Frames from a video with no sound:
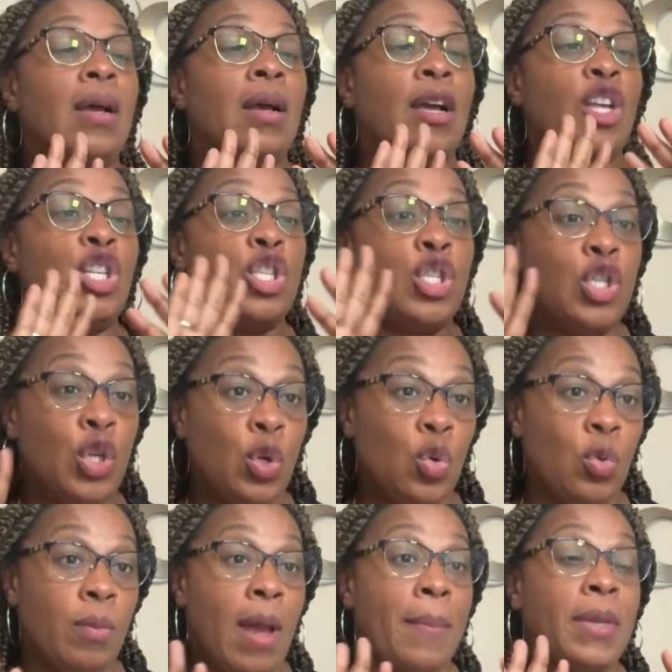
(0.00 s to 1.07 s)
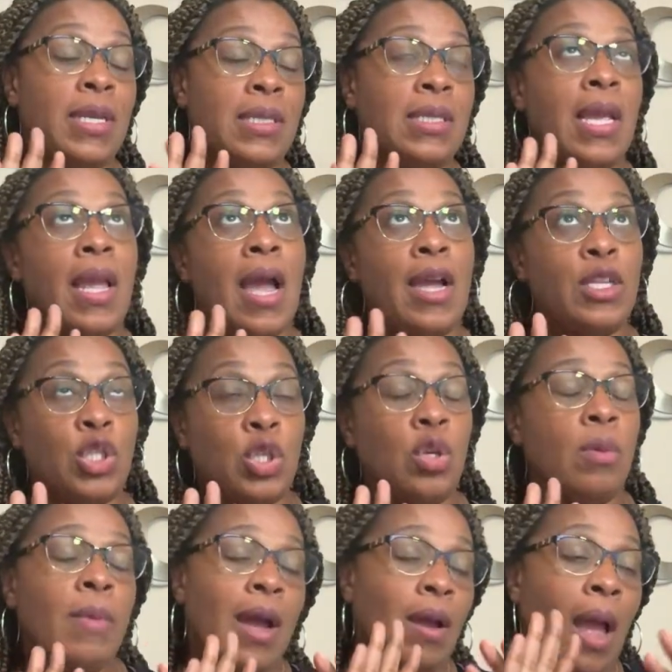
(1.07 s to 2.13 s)
assume, I'm going to say I
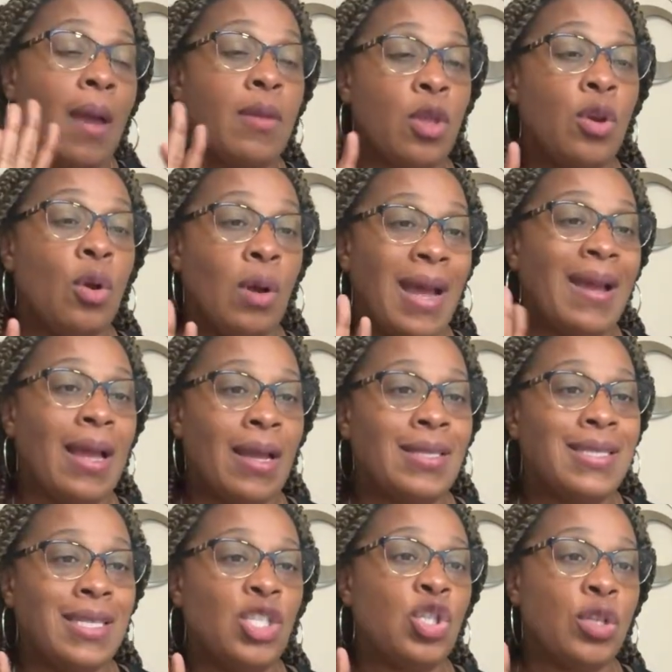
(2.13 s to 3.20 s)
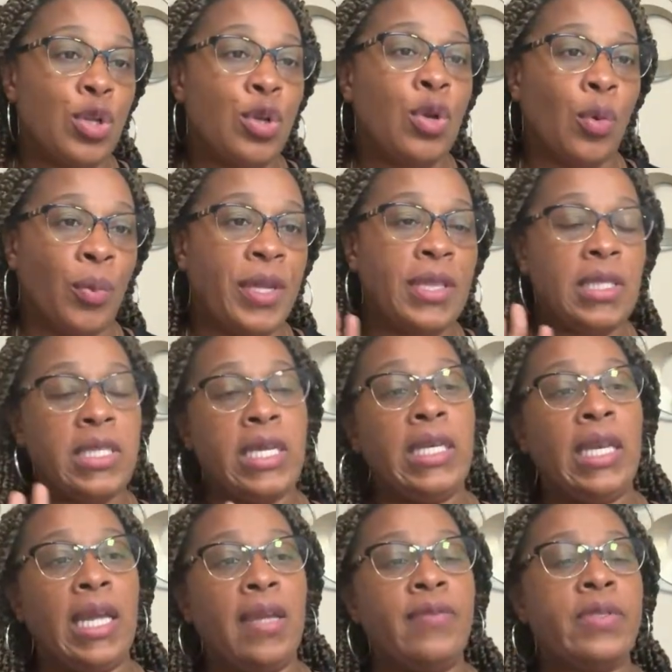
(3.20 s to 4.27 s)
assume, essentially you can read the tea
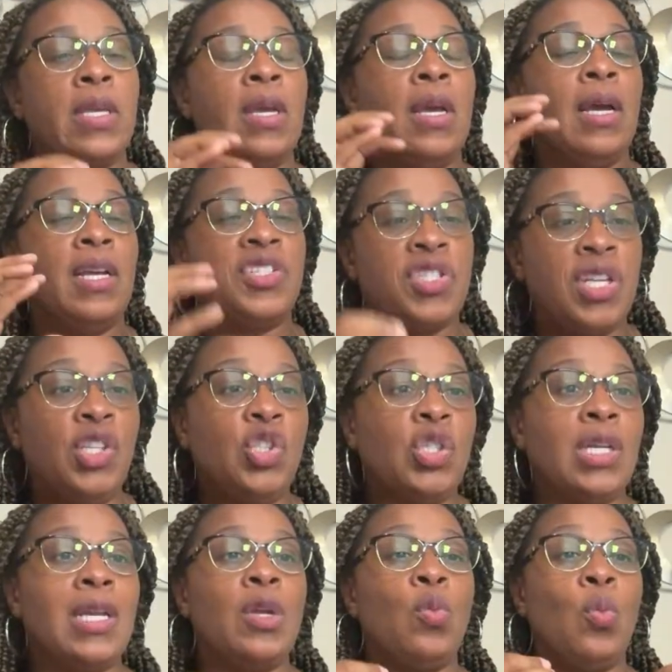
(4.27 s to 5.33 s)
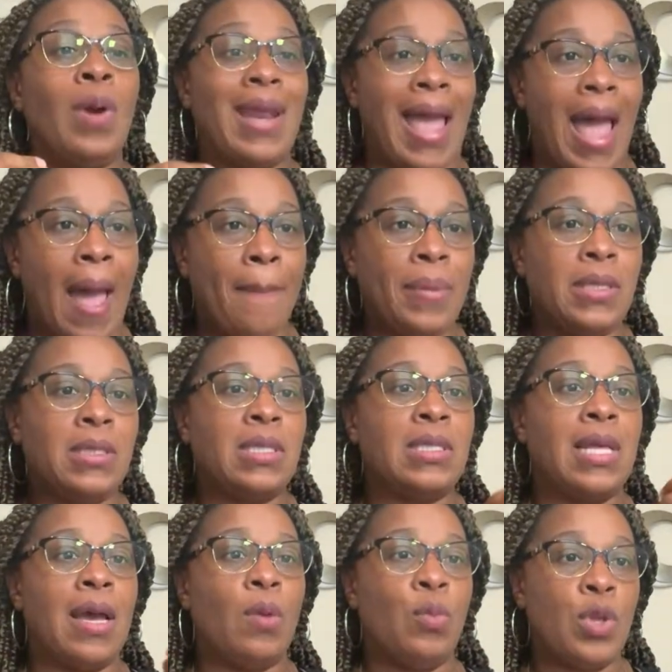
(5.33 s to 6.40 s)
leaves. Essentially what happens is
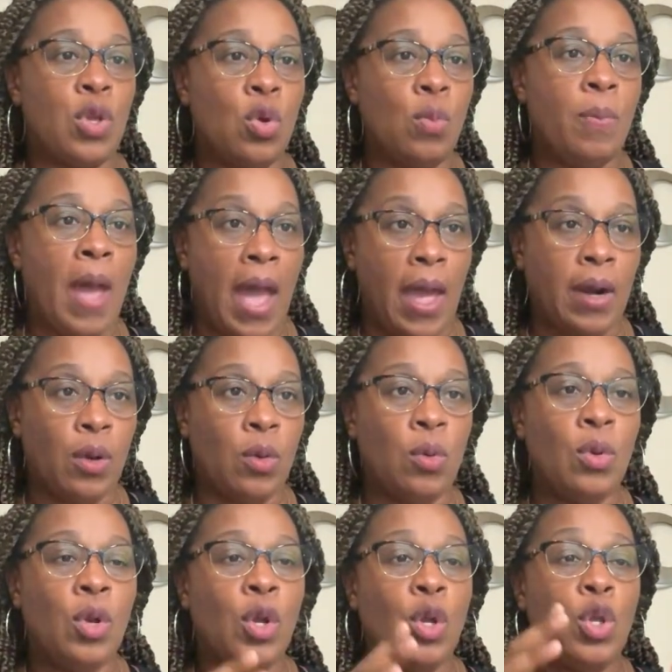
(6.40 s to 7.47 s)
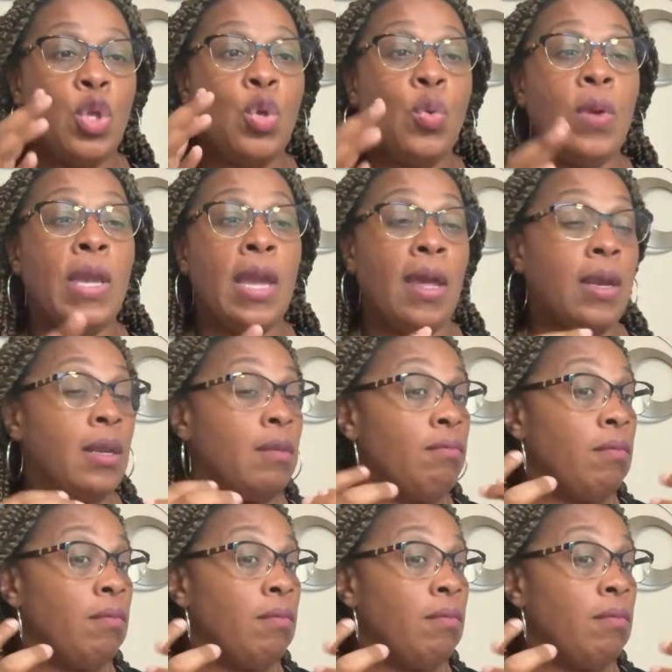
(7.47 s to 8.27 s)
that when you battle, you get